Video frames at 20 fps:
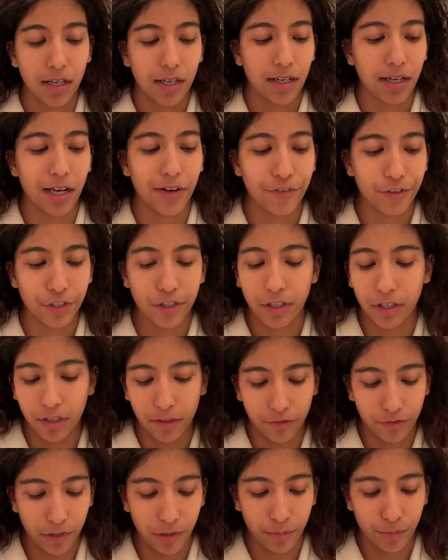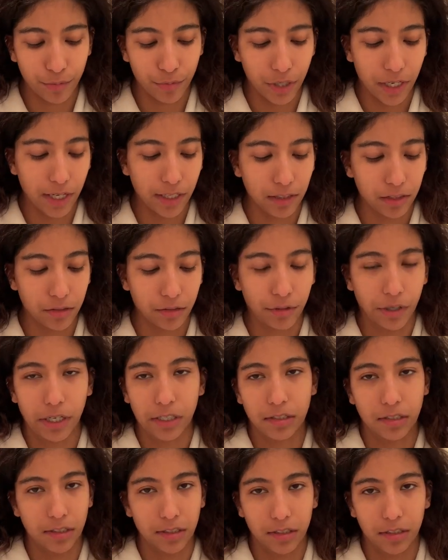everything from brand
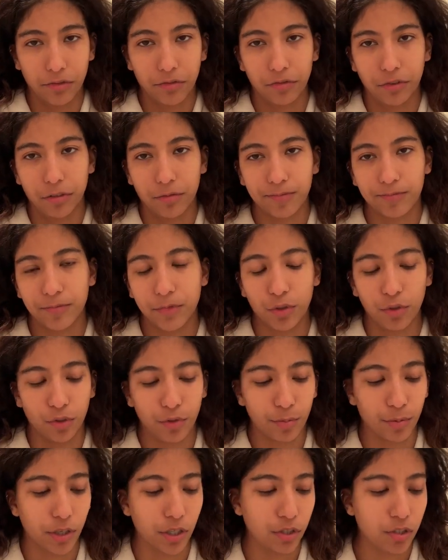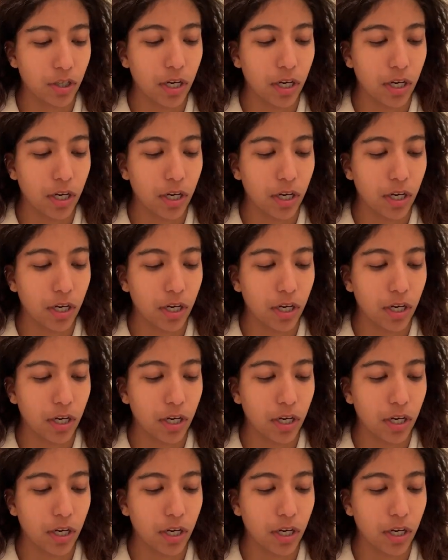Crest except for toothbrush,